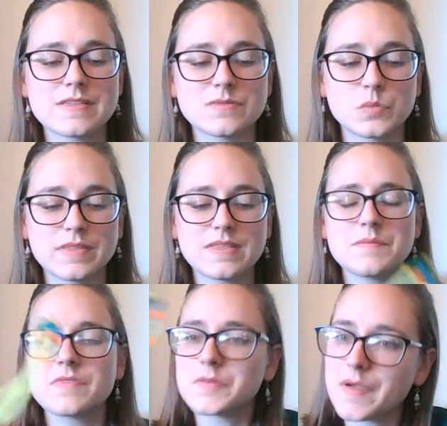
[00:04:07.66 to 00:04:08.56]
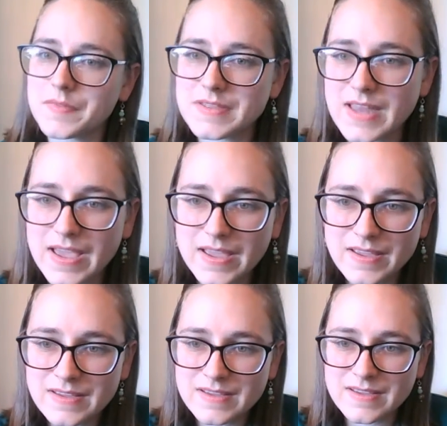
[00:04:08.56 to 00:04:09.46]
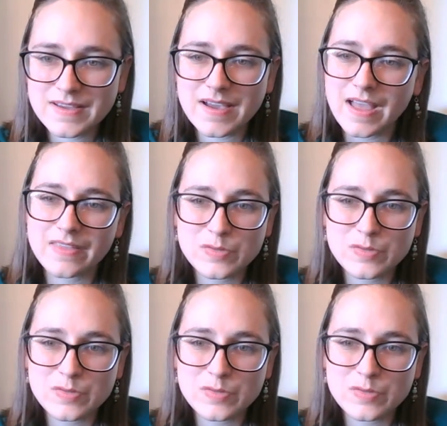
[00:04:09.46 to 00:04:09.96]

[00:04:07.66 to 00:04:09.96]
with them throughout the day as